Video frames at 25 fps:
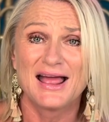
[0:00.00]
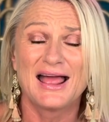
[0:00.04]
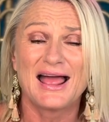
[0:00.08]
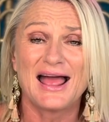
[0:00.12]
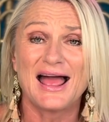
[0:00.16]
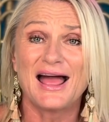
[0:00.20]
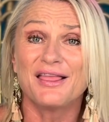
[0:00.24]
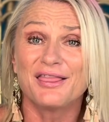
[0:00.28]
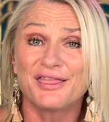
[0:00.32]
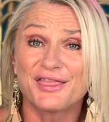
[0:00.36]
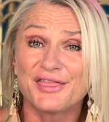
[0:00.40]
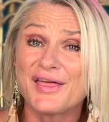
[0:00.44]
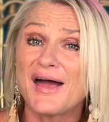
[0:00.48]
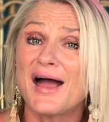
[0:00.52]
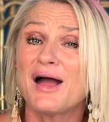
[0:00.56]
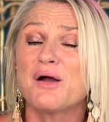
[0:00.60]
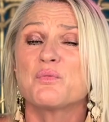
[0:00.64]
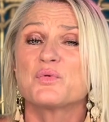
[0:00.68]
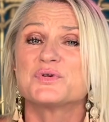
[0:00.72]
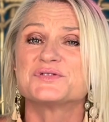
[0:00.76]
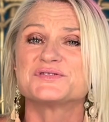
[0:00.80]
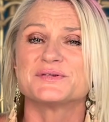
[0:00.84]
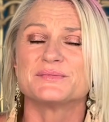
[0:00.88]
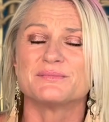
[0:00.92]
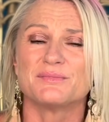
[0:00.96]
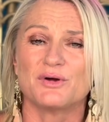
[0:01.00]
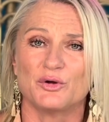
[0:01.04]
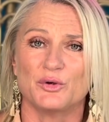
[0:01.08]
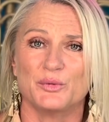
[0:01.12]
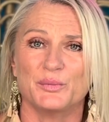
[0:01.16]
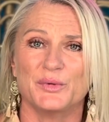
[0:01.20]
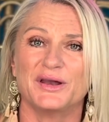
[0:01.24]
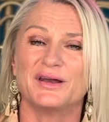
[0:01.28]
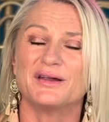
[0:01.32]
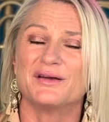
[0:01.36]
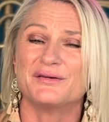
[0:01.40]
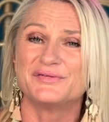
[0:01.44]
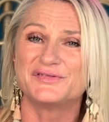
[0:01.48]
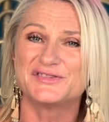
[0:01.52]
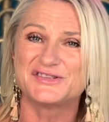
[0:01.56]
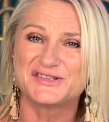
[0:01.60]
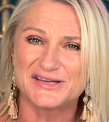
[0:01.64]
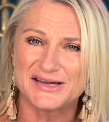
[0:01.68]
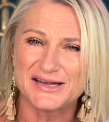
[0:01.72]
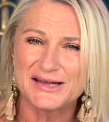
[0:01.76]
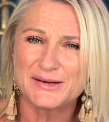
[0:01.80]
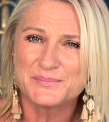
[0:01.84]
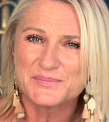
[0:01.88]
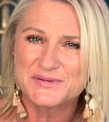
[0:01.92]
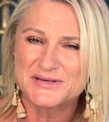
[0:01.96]
And that was a moment of
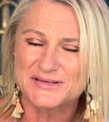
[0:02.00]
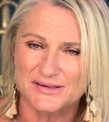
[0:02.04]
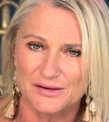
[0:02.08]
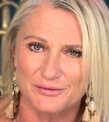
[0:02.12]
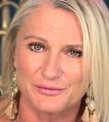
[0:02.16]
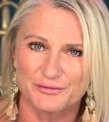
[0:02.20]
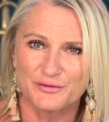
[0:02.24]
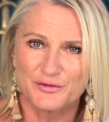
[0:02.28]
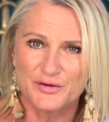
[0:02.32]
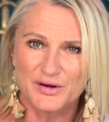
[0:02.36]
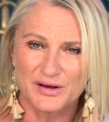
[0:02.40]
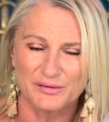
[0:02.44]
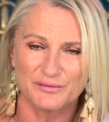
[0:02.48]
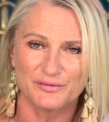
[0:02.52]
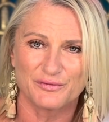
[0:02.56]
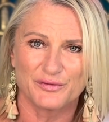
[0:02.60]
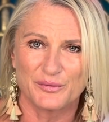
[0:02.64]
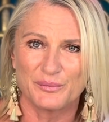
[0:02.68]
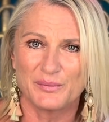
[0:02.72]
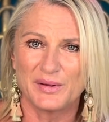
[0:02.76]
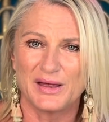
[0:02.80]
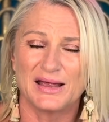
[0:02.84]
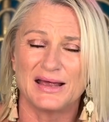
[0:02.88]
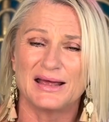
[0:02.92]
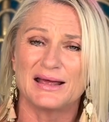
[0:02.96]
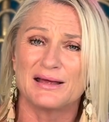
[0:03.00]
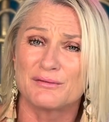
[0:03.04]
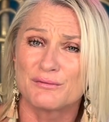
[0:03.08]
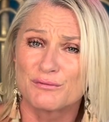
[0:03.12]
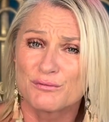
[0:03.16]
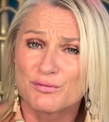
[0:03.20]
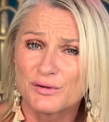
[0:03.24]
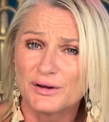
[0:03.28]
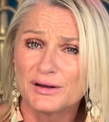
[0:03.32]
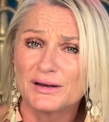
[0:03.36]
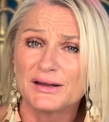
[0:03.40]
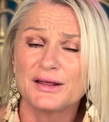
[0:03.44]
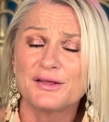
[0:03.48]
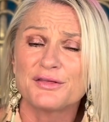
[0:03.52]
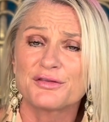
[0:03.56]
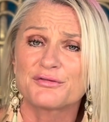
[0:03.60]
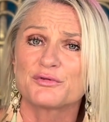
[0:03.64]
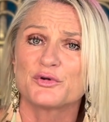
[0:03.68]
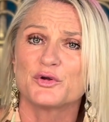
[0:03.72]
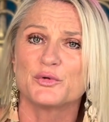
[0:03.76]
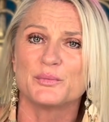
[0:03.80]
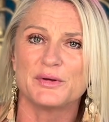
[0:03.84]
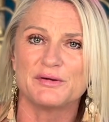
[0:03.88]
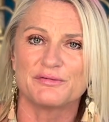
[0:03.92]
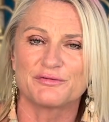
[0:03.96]
deep suffering for me. It really
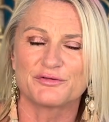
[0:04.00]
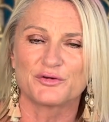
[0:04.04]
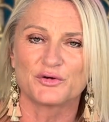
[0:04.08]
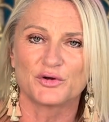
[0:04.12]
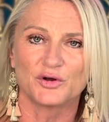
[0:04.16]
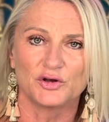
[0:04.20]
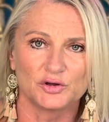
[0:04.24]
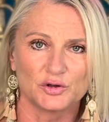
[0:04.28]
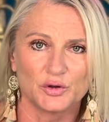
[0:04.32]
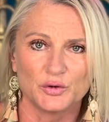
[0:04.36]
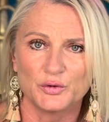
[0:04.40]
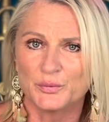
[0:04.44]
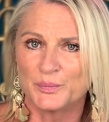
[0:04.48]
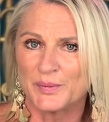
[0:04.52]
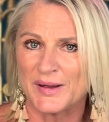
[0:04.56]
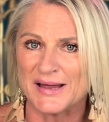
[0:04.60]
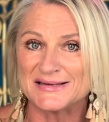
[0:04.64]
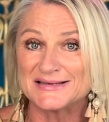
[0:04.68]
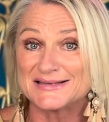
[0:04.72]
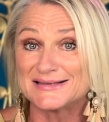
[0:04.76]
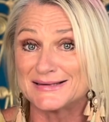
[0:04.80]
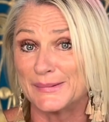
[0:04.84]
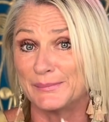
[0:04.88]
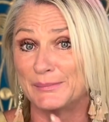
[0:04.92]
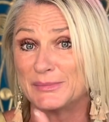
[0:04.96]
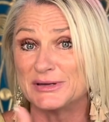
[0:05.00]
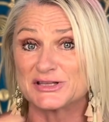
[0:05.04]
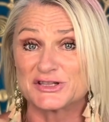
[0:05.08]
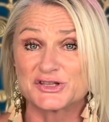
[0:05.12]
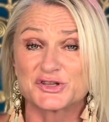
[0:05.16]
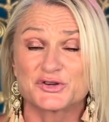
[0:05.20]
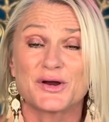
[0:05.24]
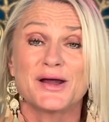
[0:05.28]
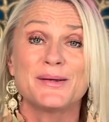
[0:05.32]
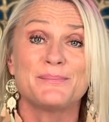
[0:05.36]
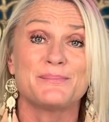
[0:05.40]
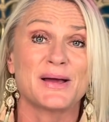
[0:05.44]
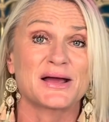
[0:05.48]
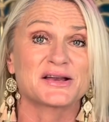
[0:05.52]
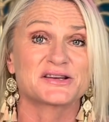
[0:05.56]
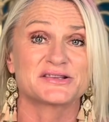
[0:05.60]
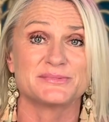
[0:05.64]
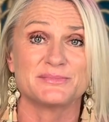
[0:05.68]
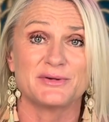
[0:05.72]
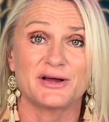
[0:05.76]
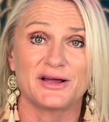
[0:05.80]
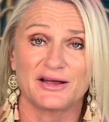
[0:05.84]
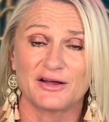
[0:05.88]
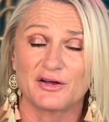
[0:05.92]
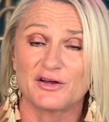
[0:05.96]
threw me for a loop and sent me straight back to
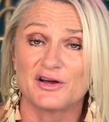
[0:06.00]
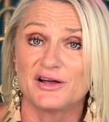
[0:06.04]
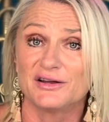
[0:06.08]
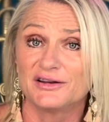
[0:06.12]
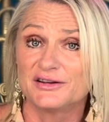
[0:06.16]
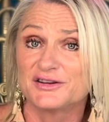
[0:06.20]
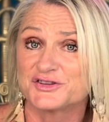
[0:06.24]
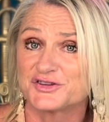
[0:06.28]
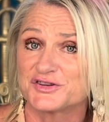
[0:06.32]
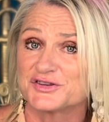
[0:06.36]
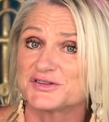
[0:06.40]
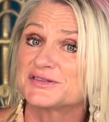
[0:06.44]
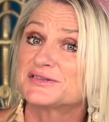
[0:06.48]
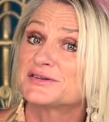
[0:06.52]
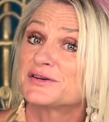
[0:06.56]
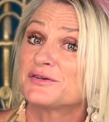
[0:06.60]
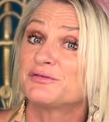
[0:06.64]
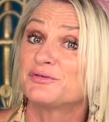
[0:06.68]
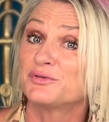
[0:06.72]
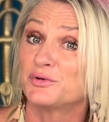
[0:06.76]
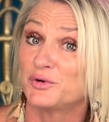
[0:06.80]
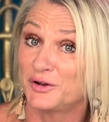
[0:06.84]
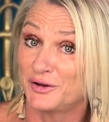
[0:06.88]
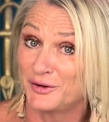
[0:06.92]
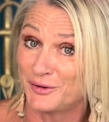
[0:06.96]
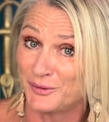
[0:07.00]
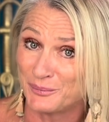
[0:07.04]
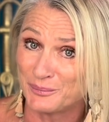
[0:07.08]
my oncologist for help.